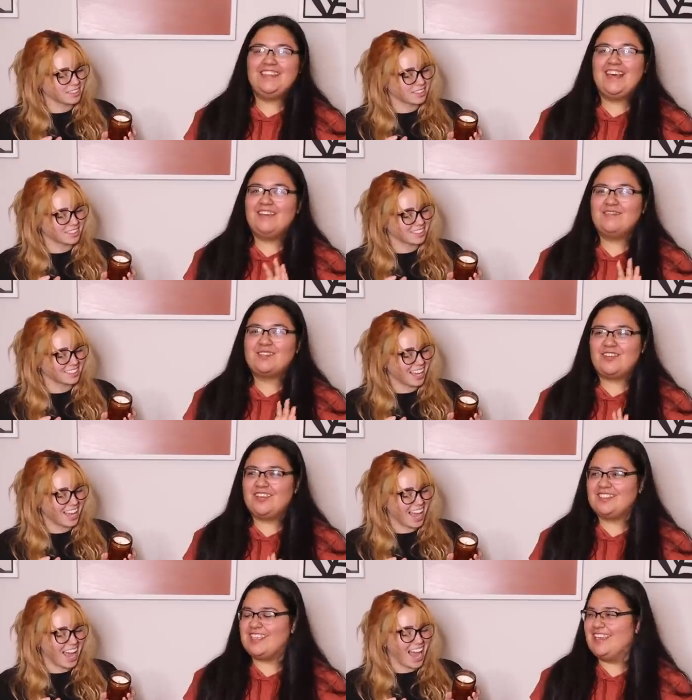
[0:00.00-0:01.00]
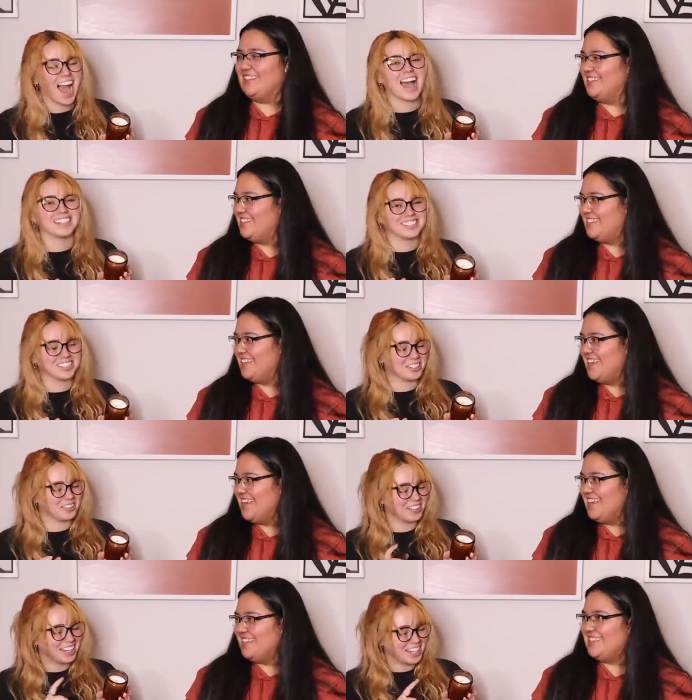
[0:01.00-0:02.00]
Speaker 1: loves fall scents.
Speaker 2: I do.
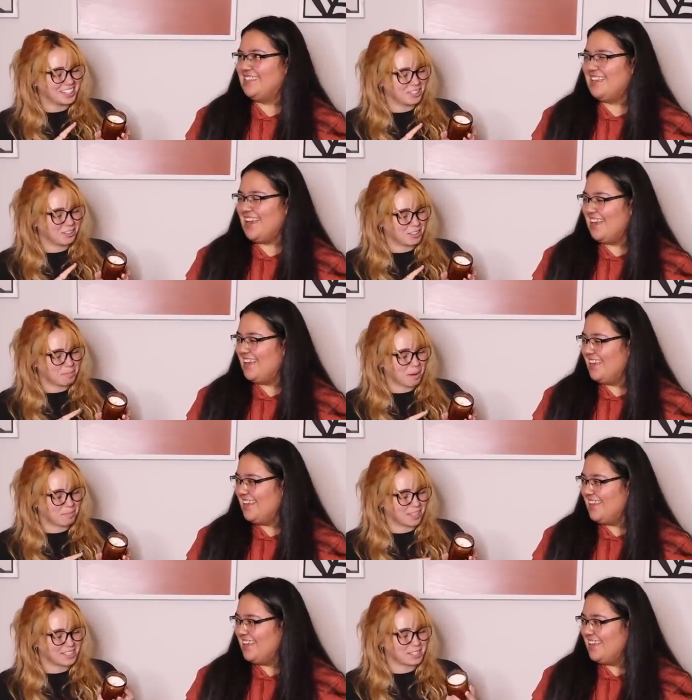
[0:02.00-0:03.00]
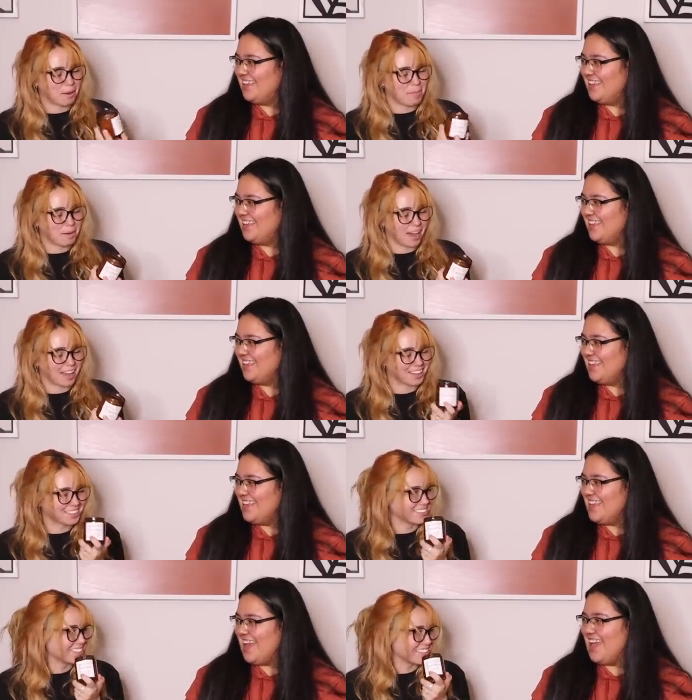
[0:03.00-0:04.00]
You are the pumpkin to my pie.
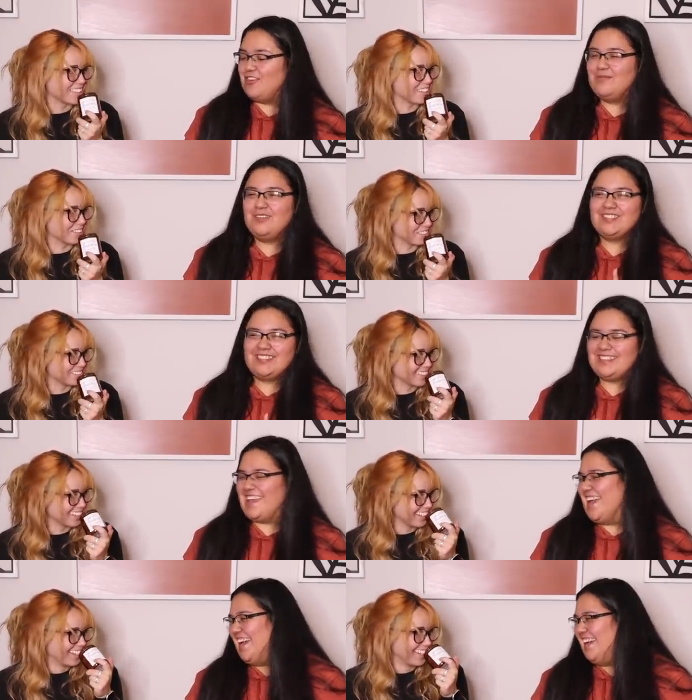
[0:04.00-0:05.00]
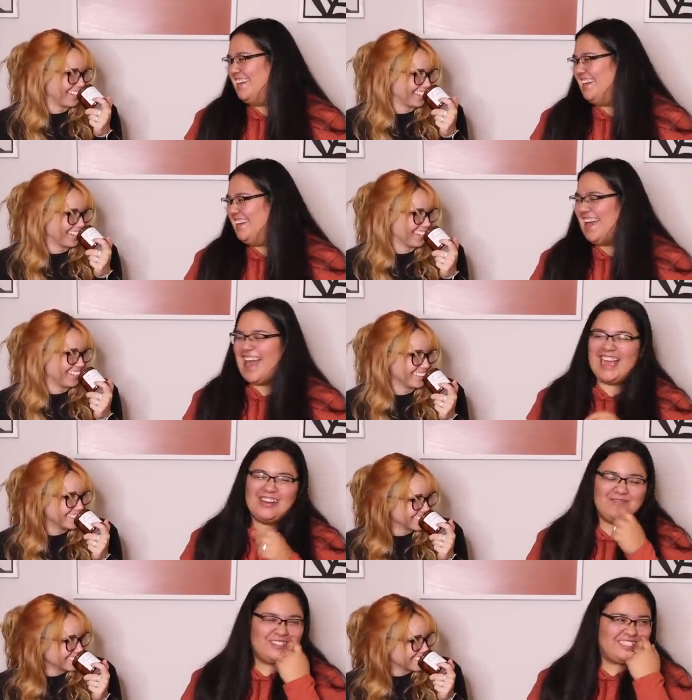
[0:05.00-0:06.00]
Speaker 1: I almost, yeah. I
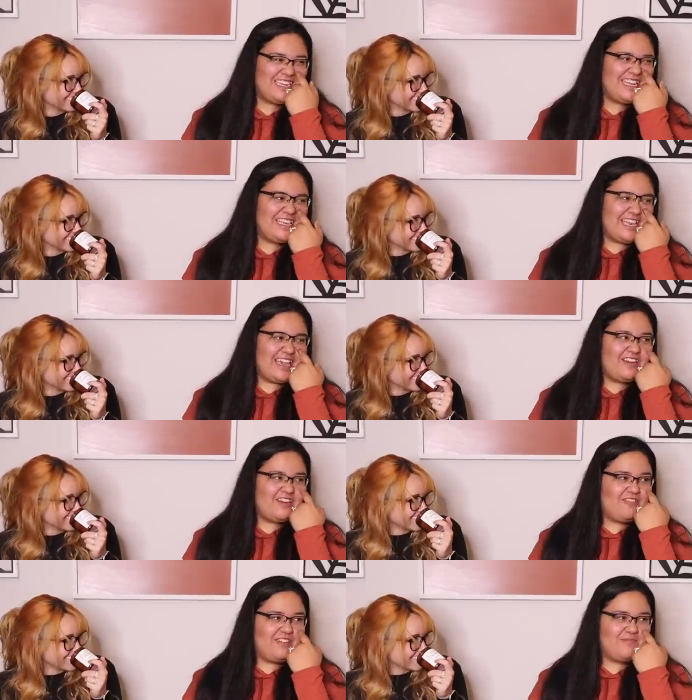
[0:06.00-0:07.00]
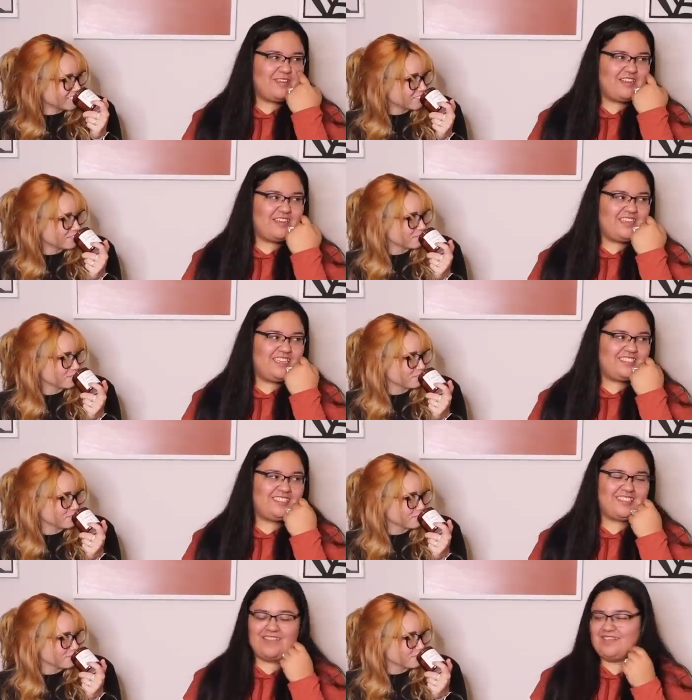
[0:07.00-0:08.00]
almost didn't get her one
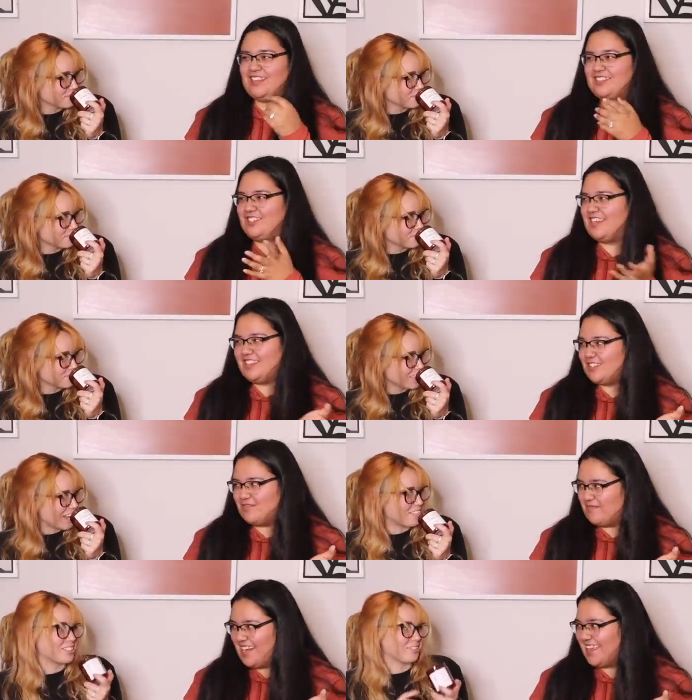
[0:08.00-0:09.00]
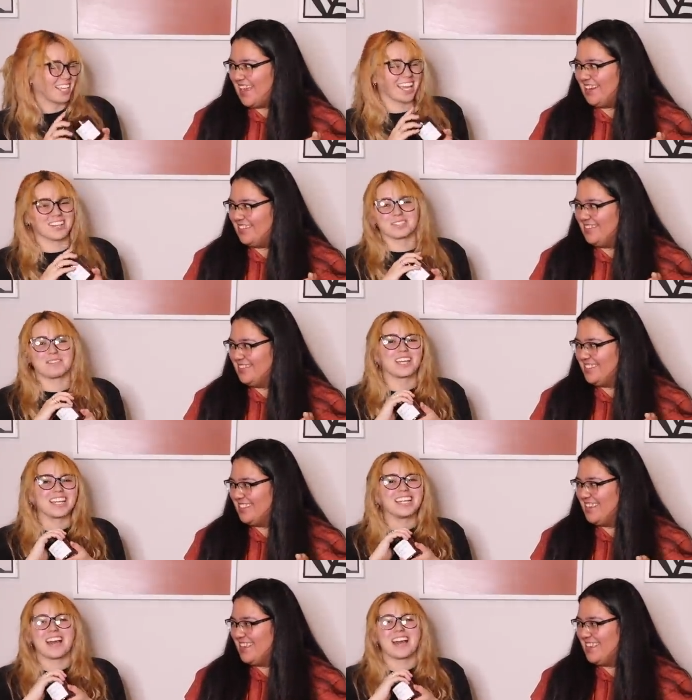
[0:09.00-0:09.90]
because I'm like, she has so many candles. candles. We
Speaker 2: can